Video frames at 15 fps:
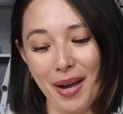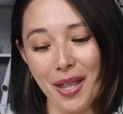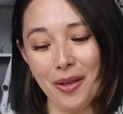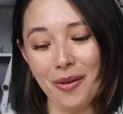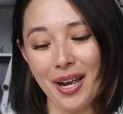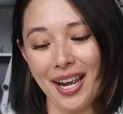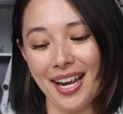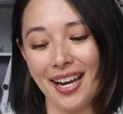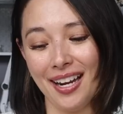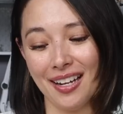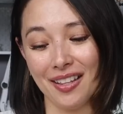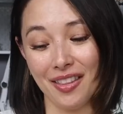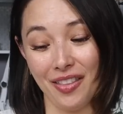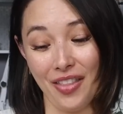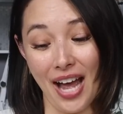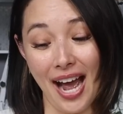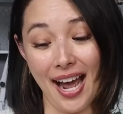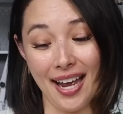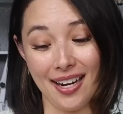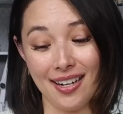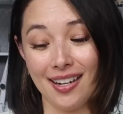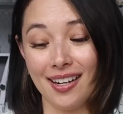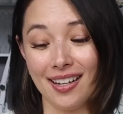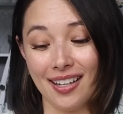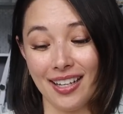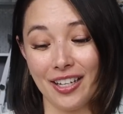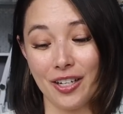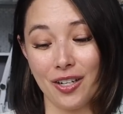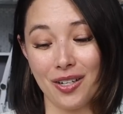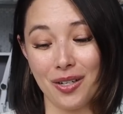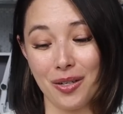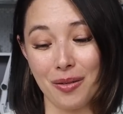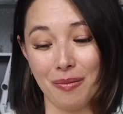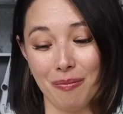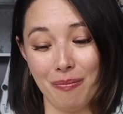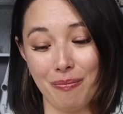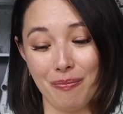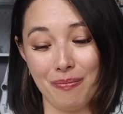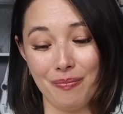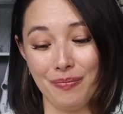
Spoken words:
By the way, that little